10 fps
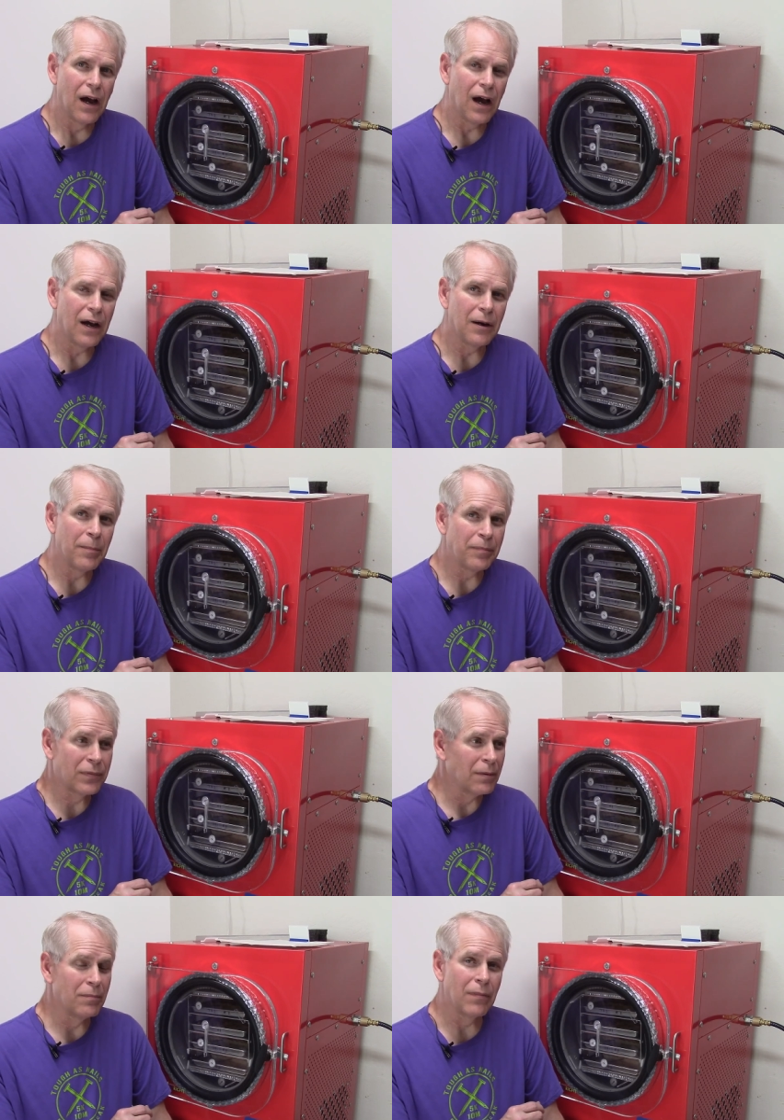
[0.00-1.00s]
Um,
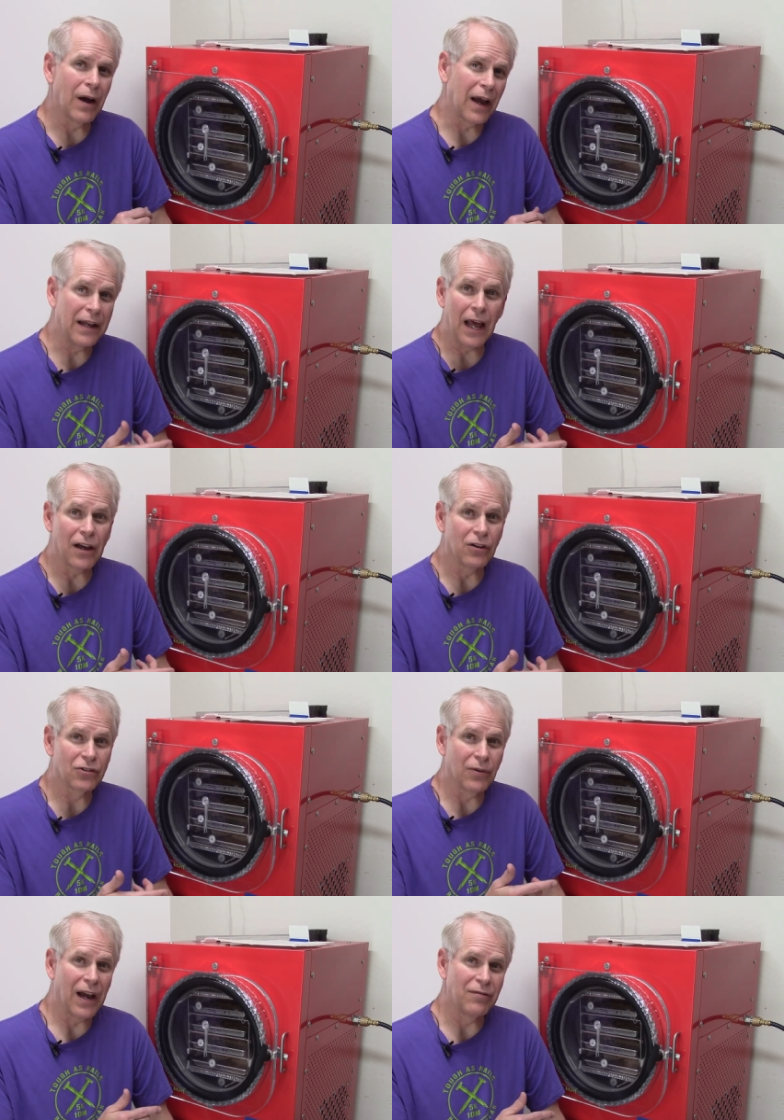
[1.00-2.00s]
and I
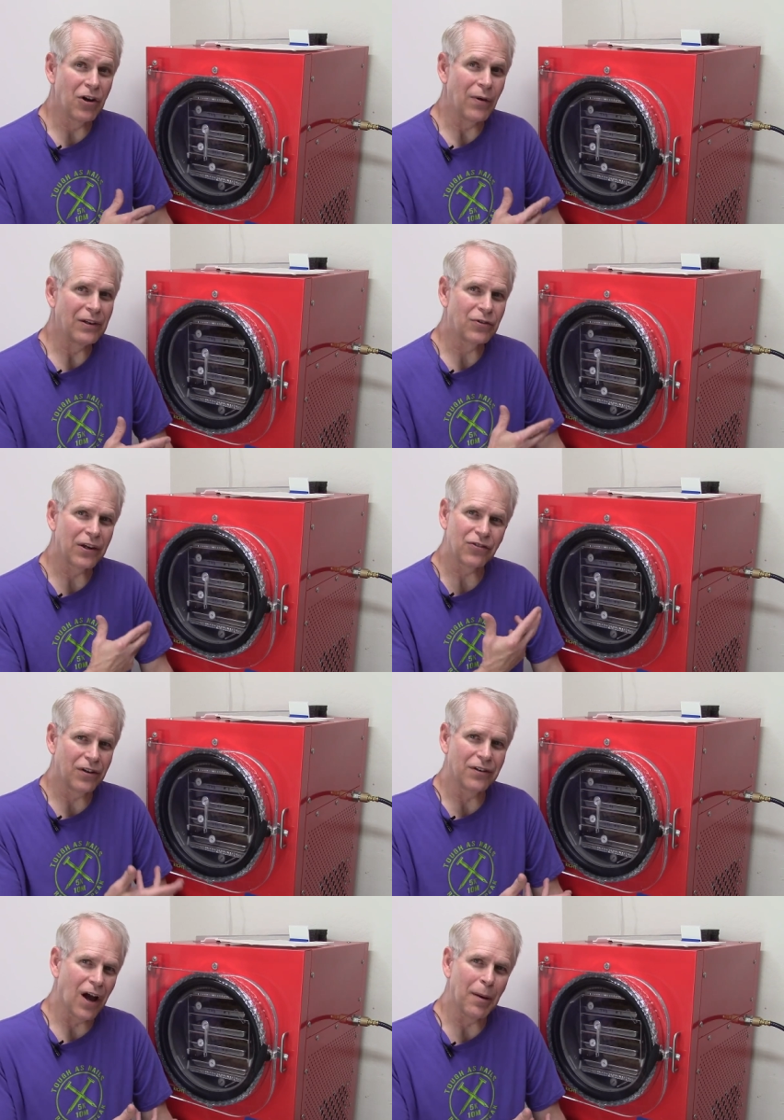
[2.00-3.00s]
also have no interest
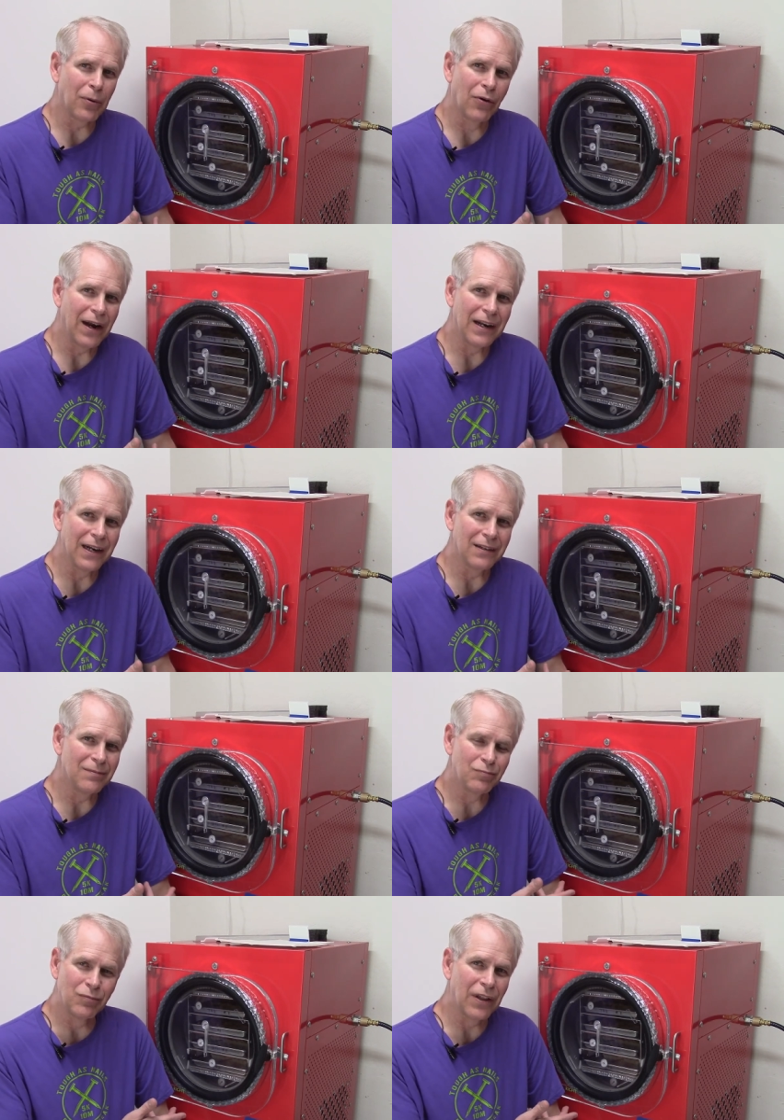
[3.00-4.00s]
in
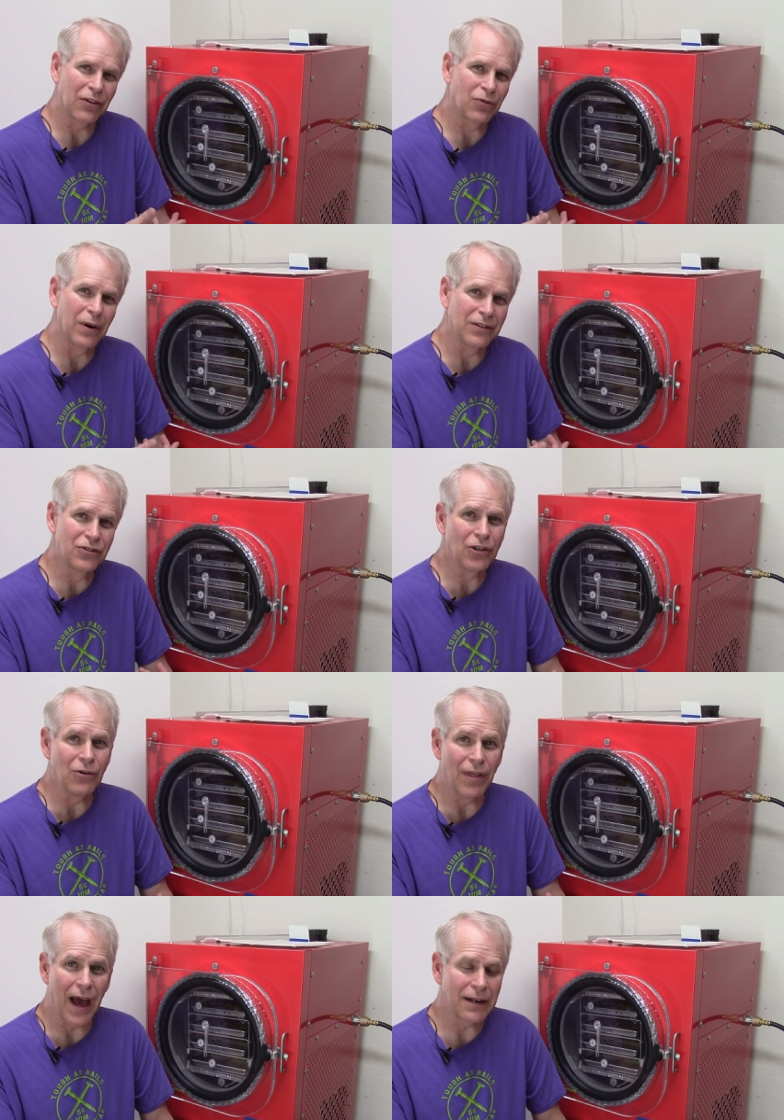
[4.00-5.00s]
upgrading this one
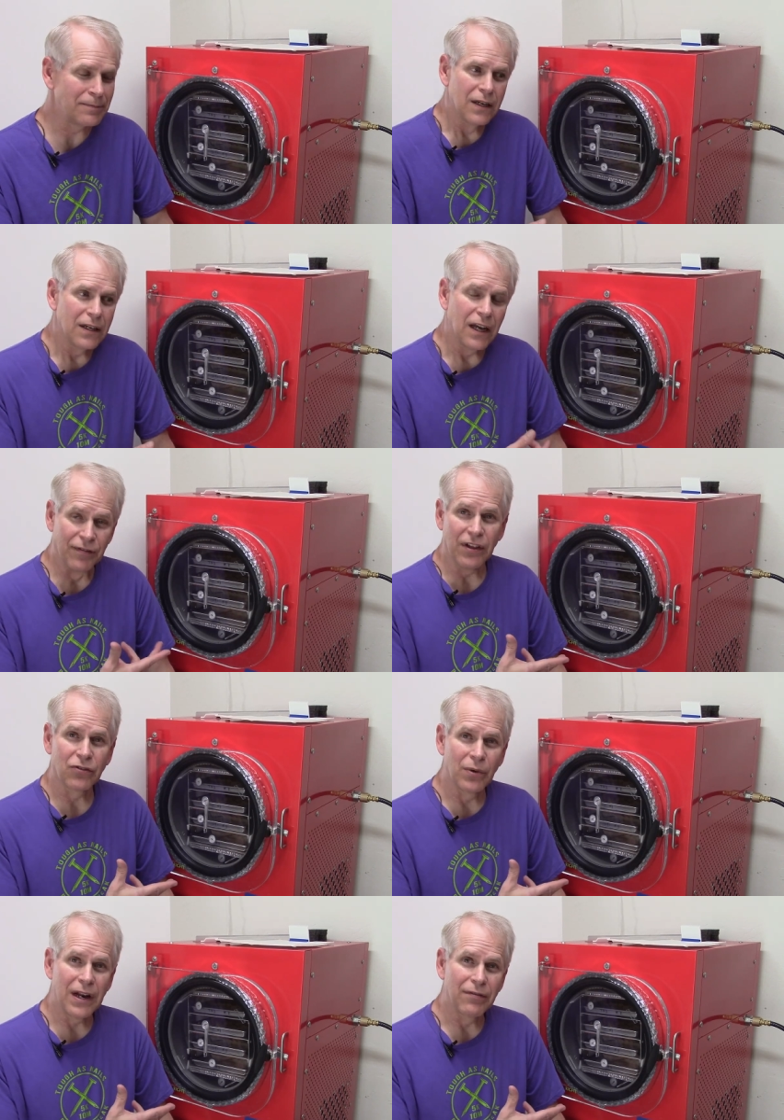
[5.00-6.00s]
to that. If
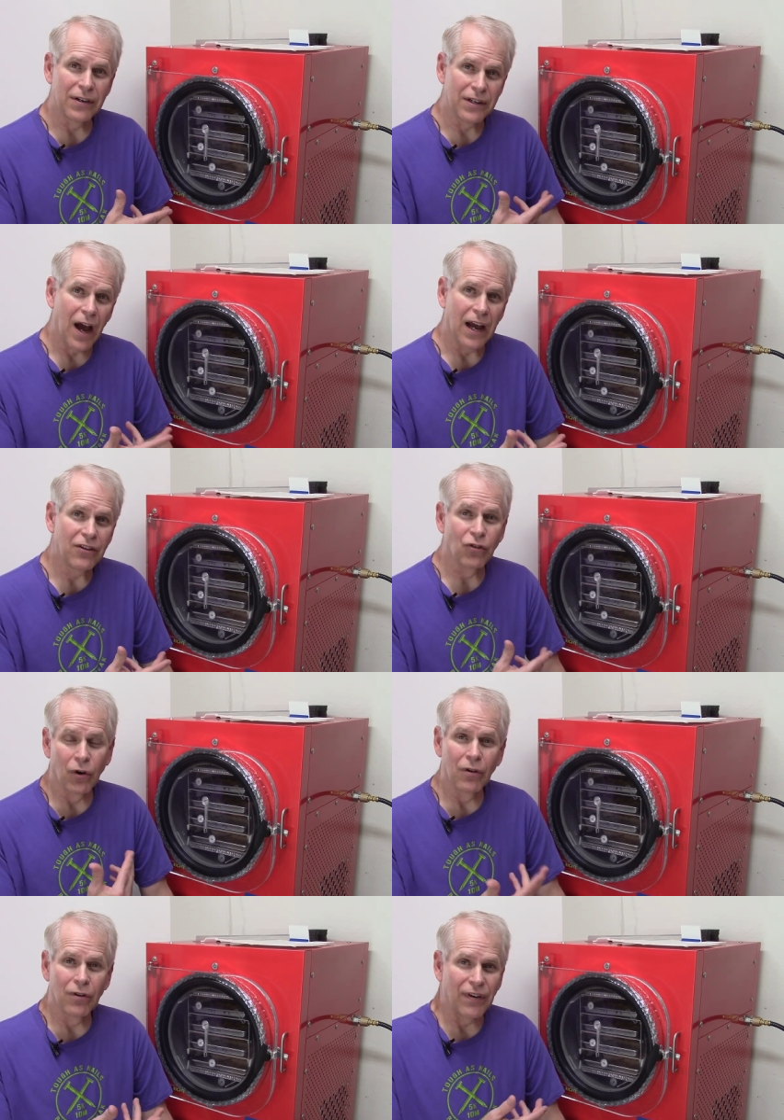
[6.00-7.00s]
this one ever dies
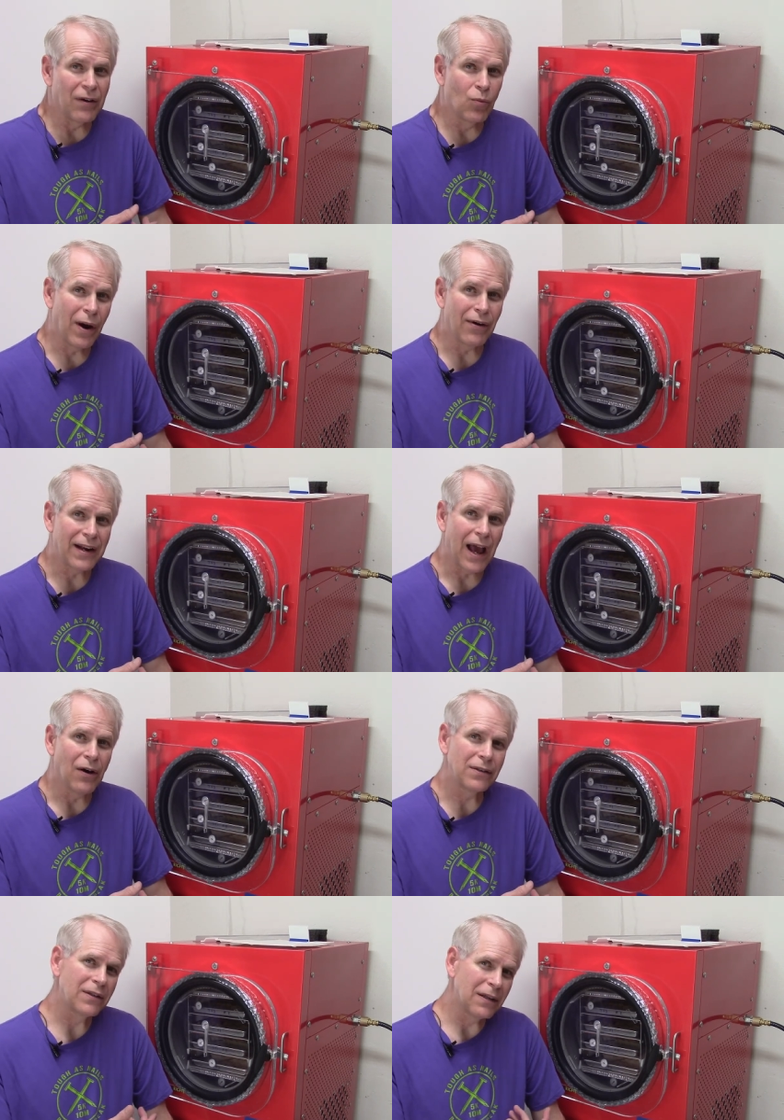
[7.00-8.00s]
or if I wear it
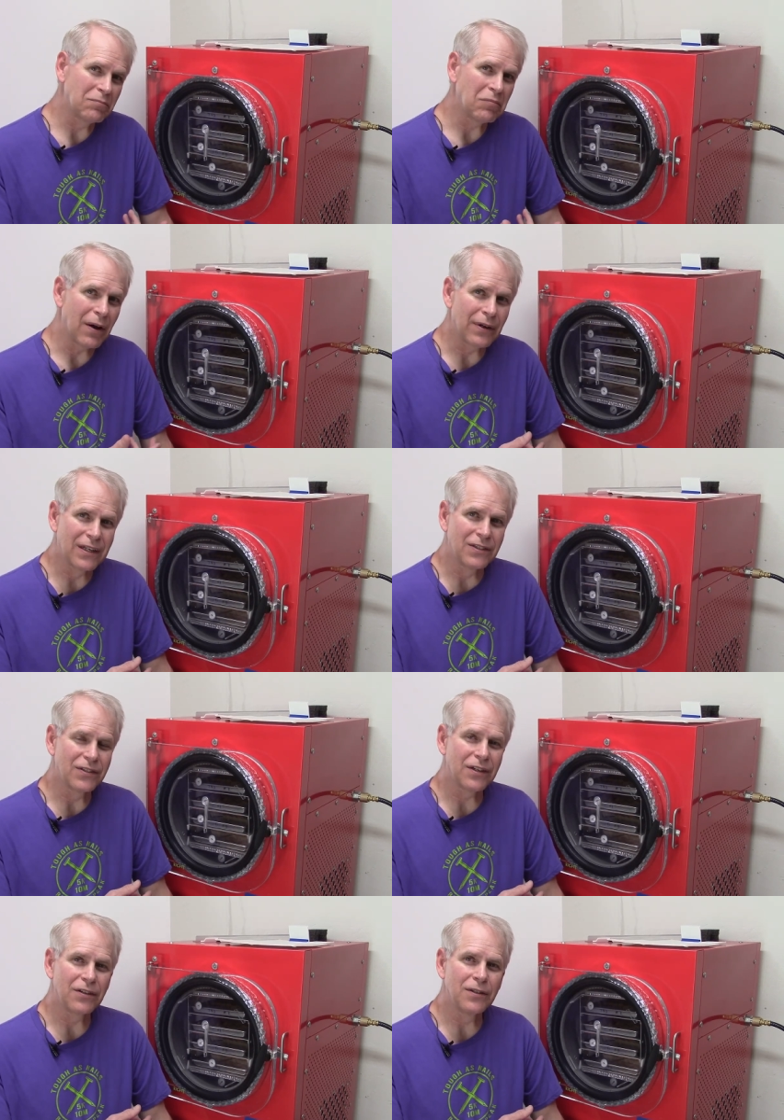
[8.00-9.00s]
out, then I would
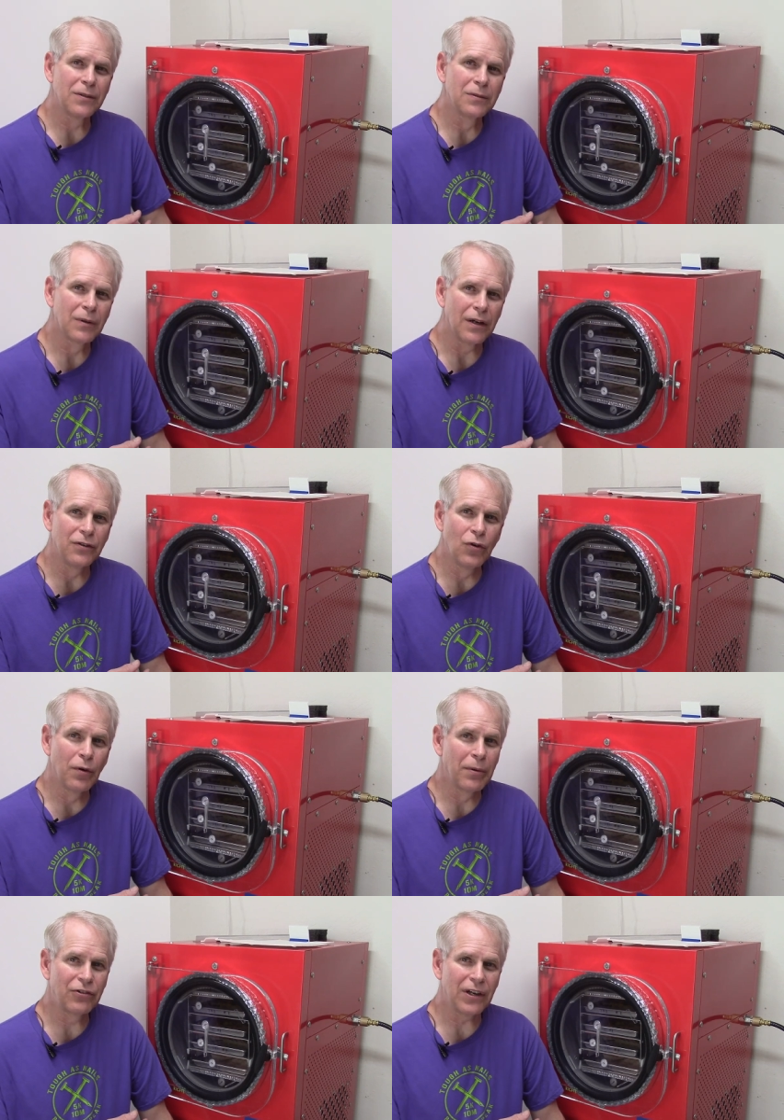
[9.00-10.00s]
consider a
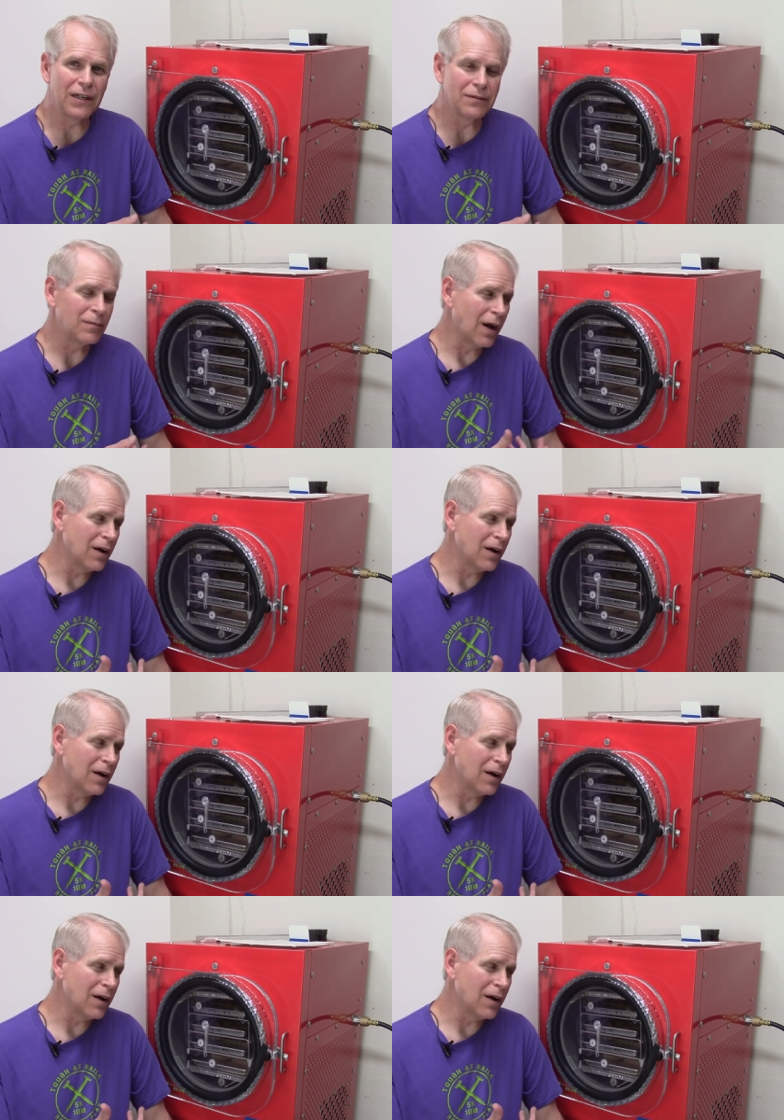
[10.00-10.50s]
newer machine.